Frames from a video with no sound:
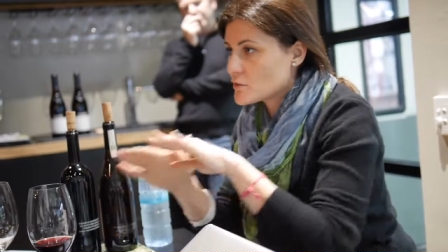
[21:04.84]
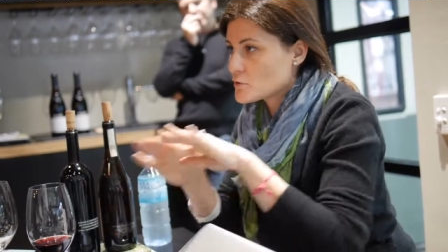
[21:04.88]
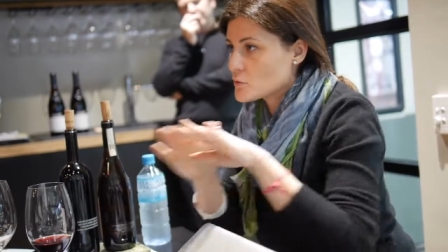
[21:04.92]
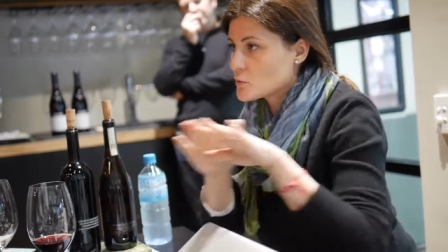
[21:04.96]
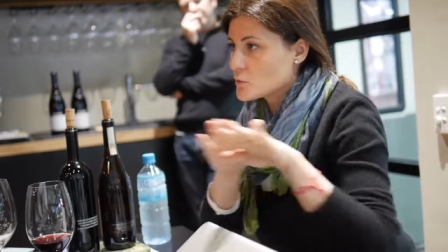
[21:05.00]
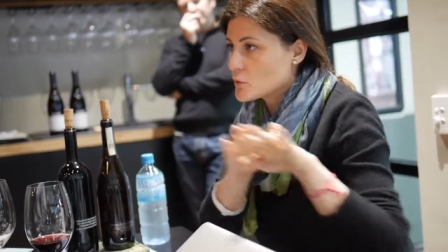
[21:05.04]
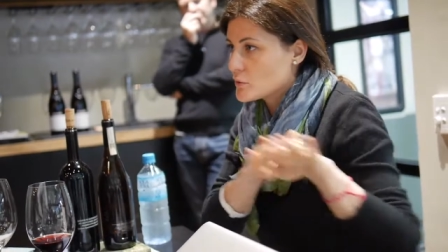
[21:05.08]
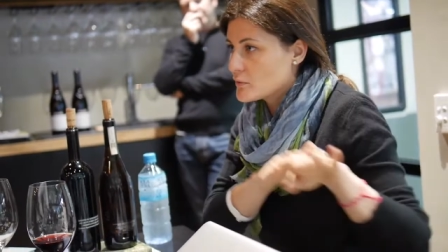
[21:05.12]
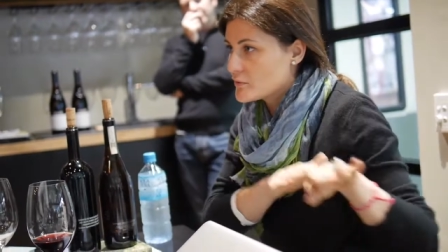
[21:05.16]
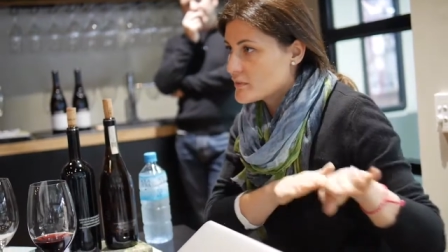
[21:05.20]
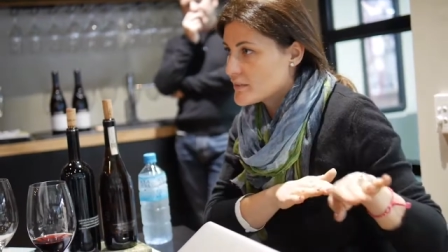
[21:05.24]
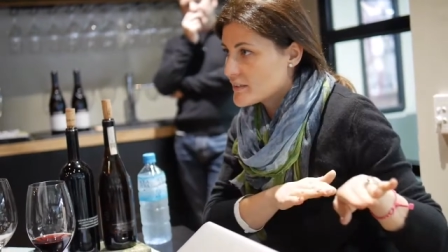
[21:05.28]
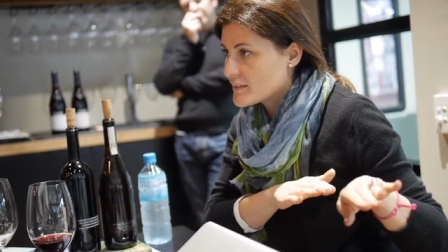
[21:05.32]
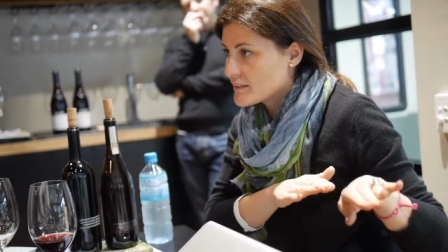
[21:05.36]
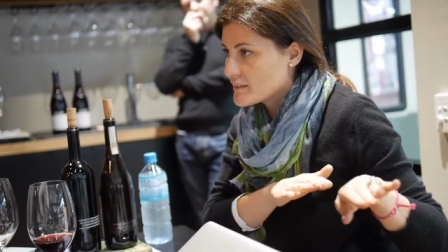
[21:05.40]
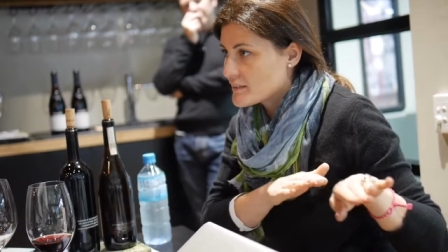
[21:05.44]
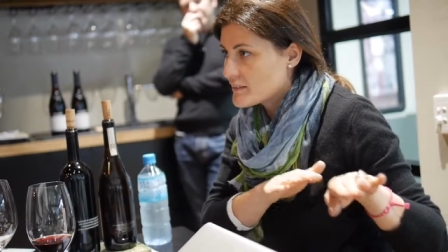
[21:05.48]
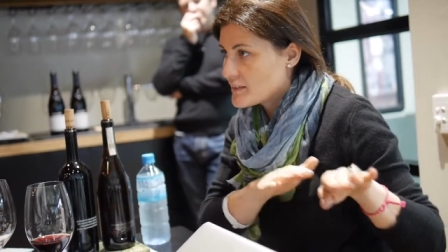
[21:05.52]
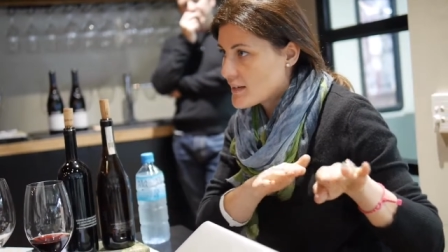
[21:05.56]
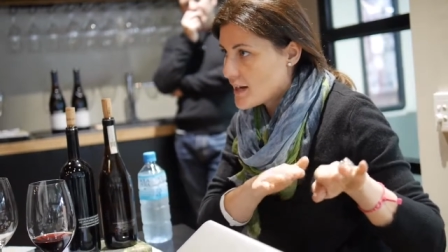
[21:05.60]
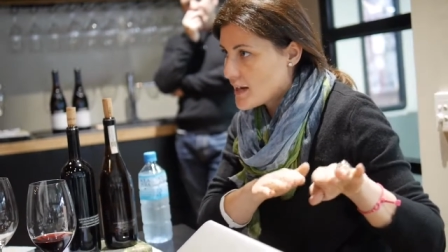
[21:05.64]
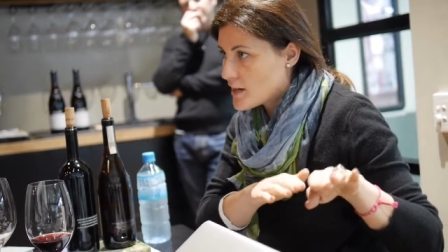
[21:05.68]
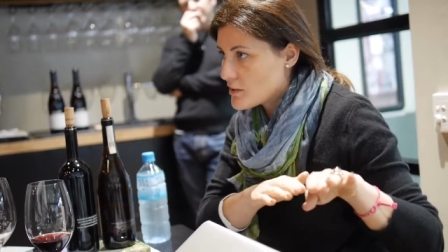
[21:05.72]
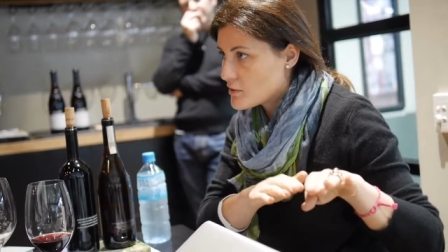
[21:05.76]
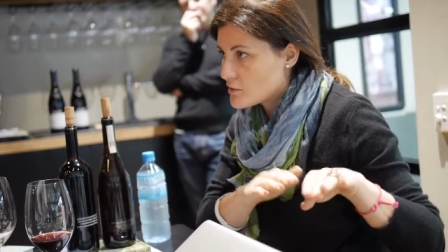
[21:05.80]
solved.
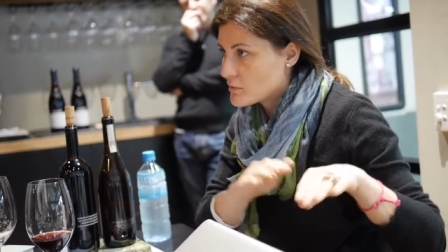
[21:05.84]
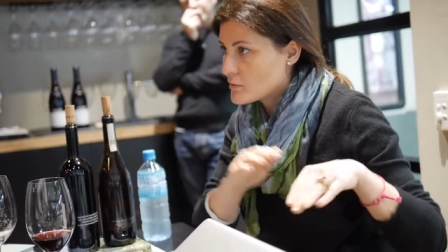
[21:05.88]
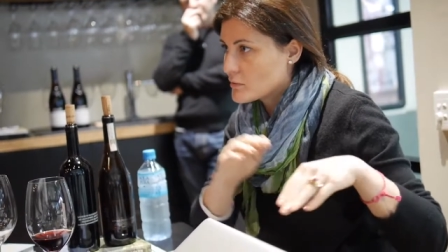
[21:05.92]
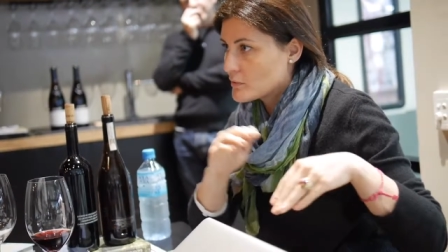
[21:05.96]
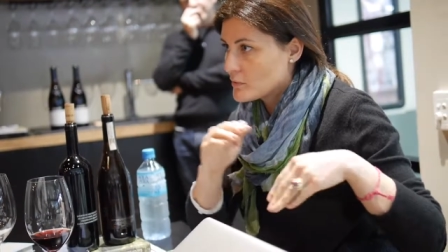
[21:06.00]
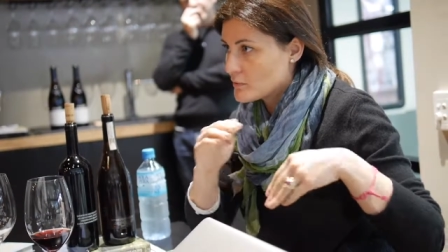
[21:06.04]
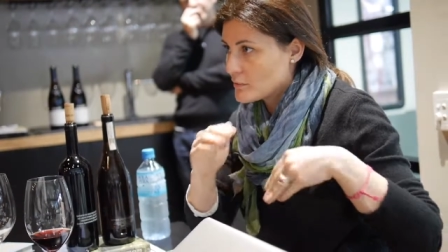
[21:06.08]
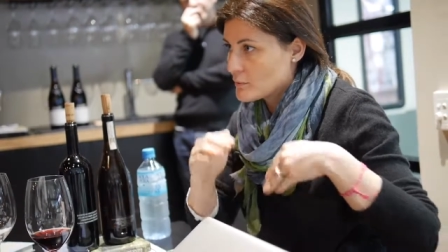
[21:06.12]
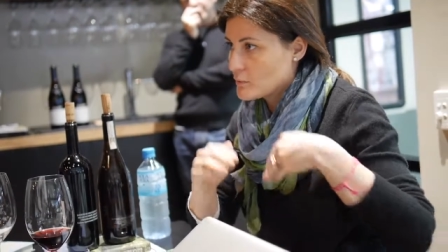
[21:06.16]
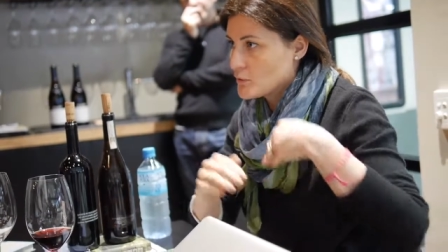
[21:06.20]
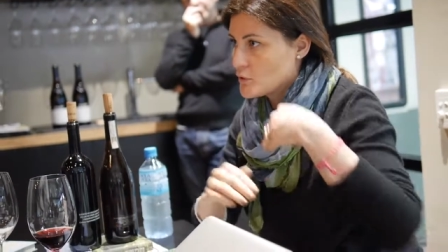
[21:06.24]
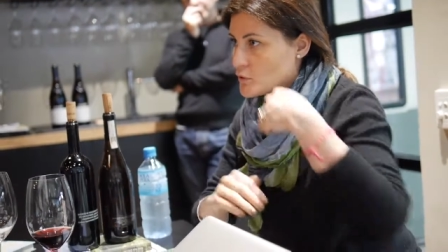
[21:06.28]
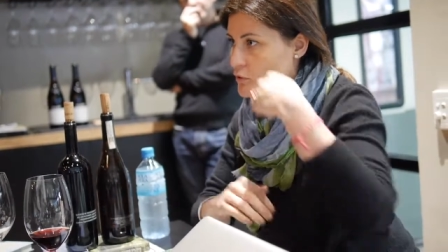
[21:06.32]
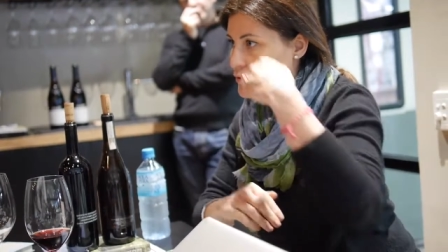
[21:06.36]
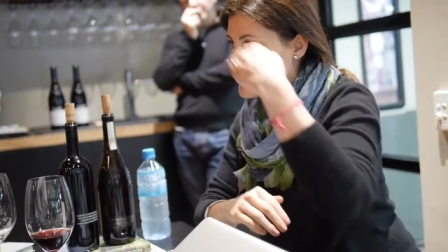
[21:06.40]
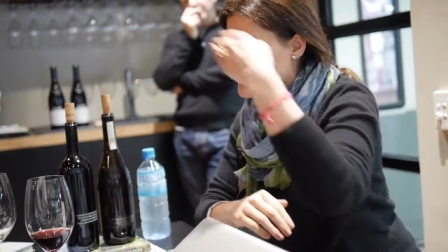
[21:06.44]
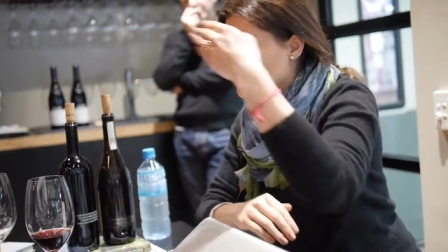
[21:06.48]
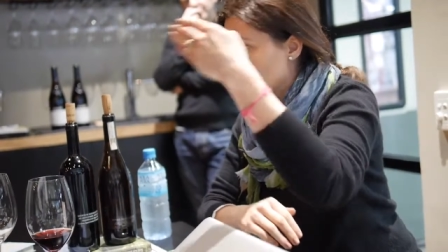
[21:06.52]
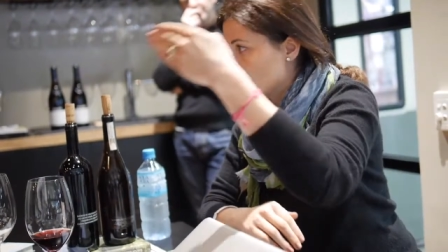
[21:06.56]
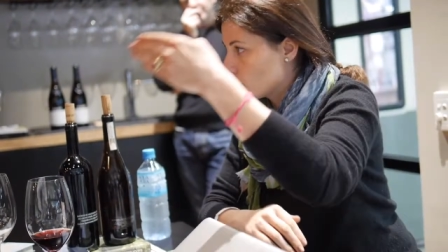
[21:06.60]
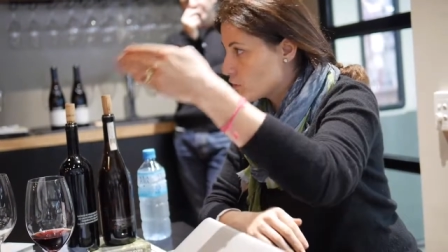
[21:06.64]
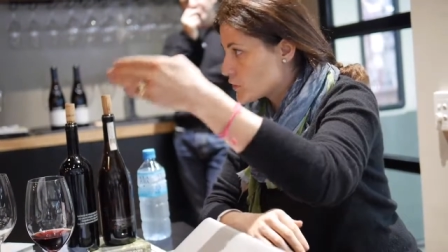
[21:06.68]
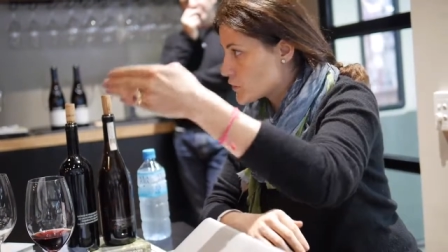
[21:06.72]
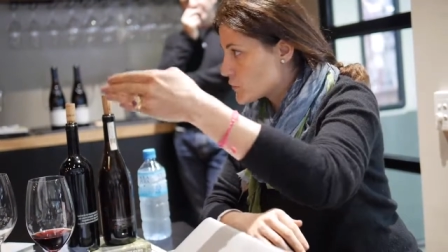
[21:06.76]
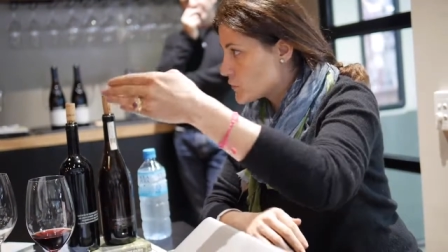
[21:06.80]
Now mm -hmm. you go
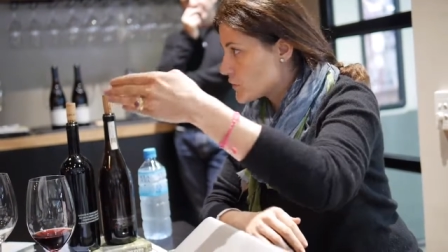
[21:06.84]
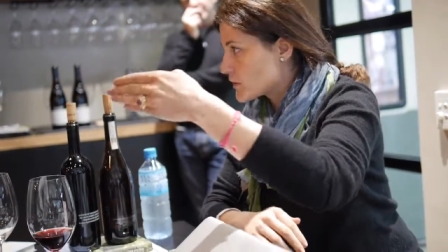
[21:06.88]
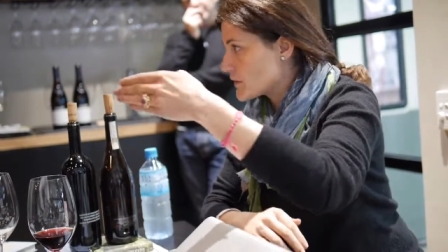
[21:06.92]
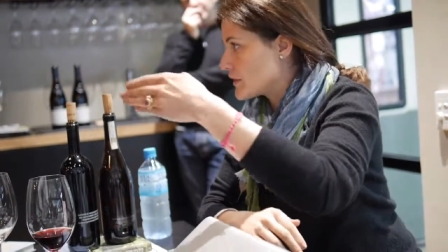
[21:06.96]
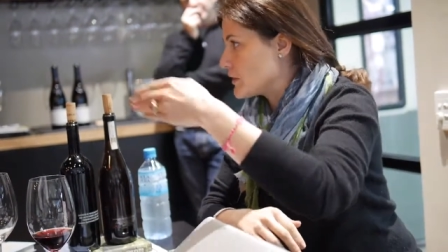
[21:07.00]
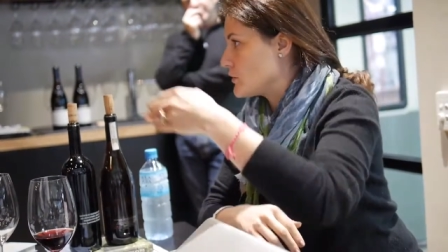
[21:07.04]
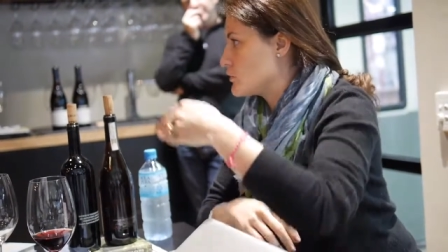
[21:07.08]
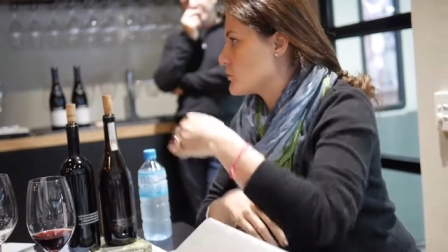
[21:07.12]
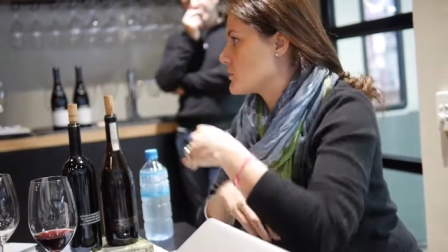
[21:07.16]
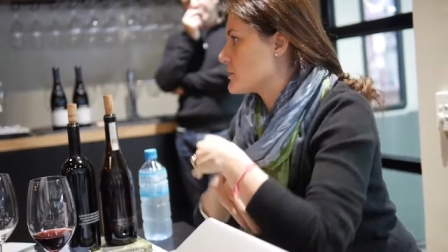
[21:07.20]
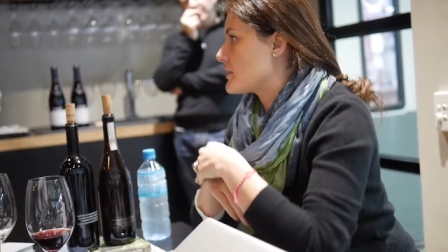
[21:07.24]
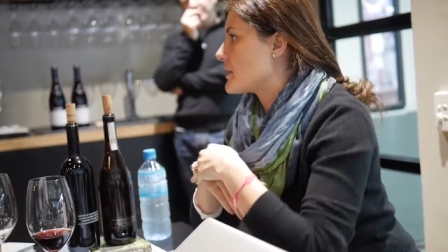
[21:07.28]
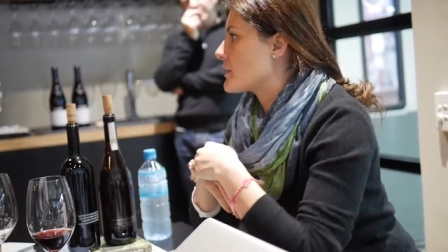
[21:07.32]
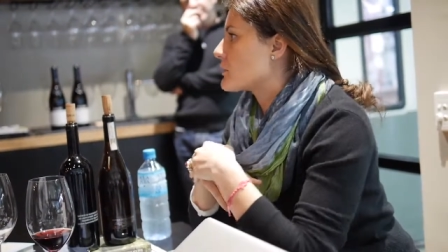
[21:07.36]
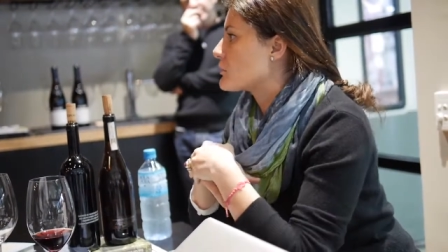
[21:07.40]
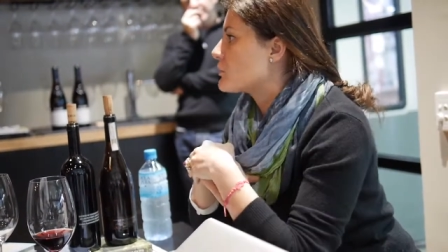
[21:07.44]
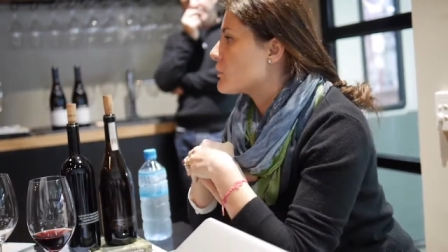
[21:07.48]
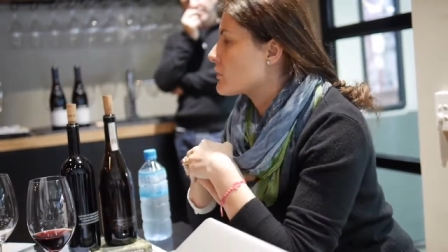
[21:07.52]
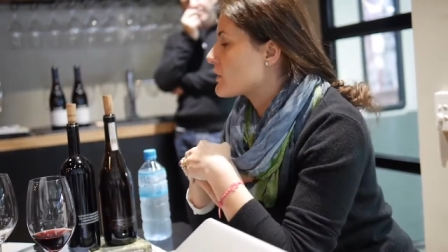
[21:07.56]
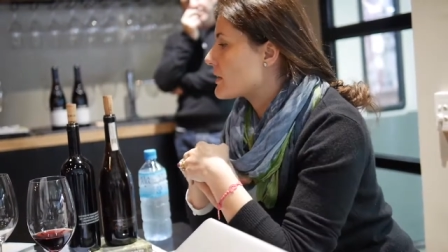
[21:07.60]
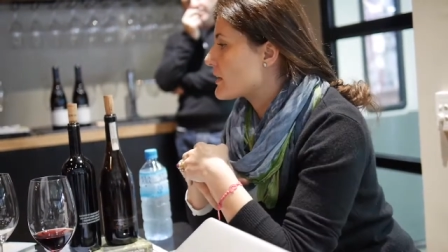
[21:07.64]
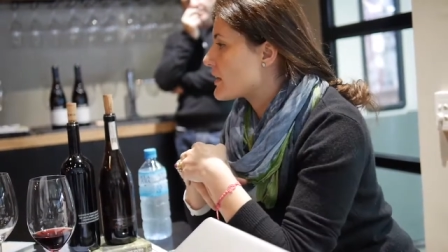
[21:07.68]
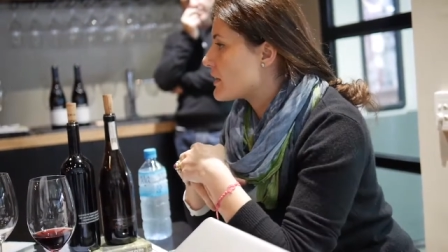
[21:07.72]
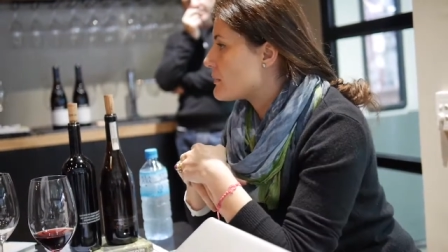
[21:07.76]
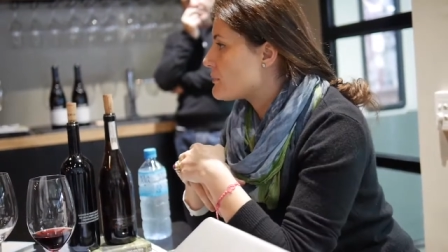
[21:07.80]
forward and you start
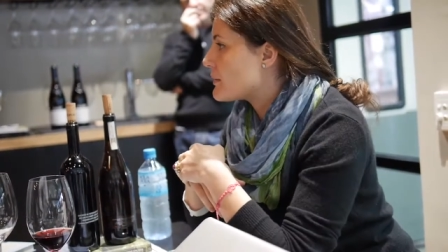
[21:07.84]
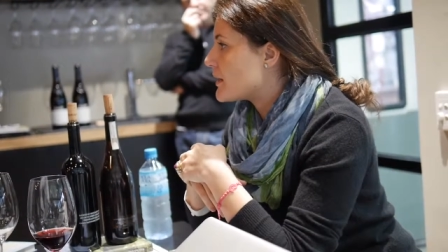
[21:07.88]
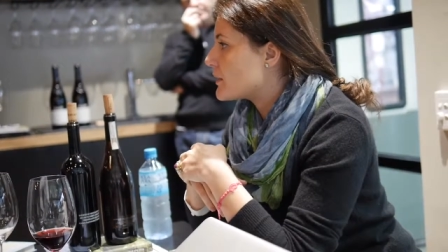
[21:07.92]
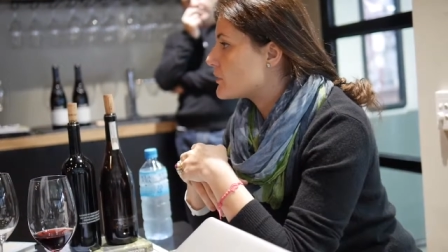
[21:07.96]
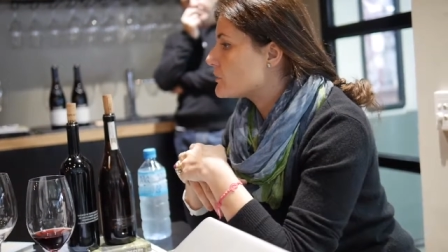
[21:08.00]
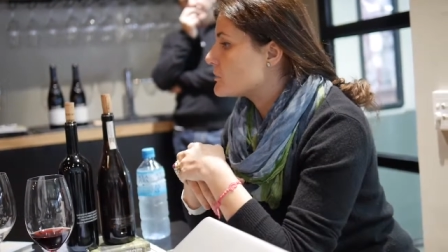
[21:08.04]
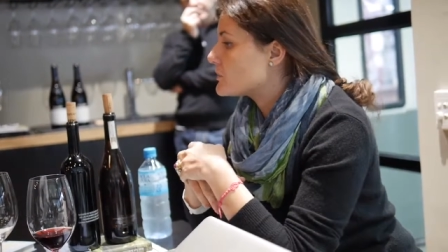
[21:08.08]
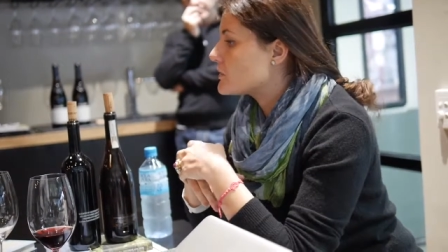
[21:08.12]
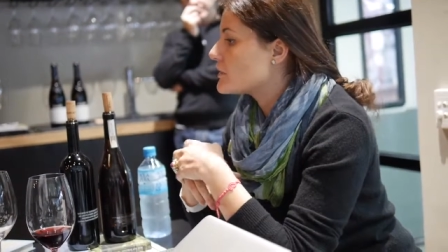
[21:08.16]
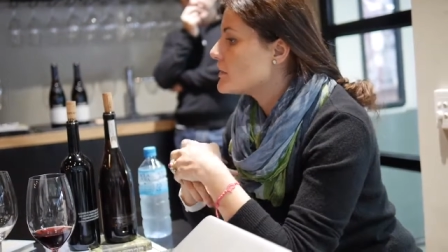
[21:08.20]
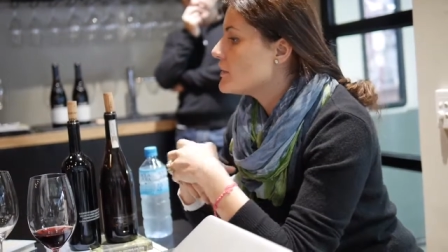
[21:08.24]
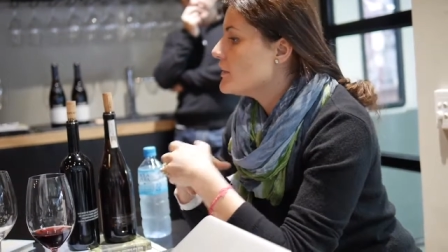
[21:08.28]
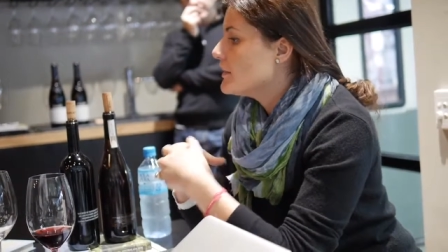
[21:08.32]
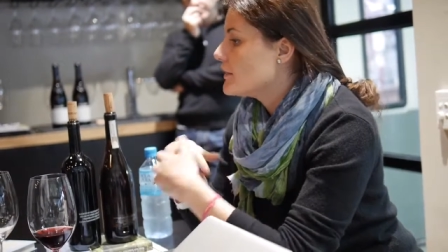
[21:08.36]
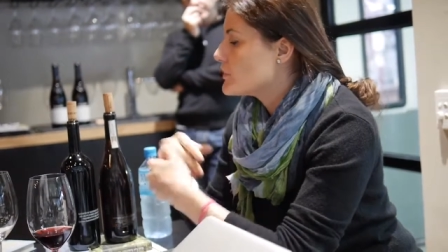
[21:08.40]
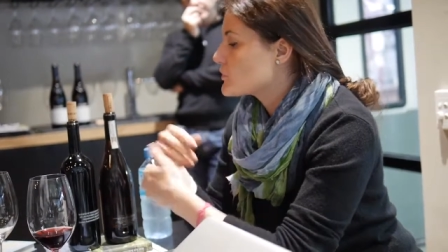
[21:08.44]
talking about uh,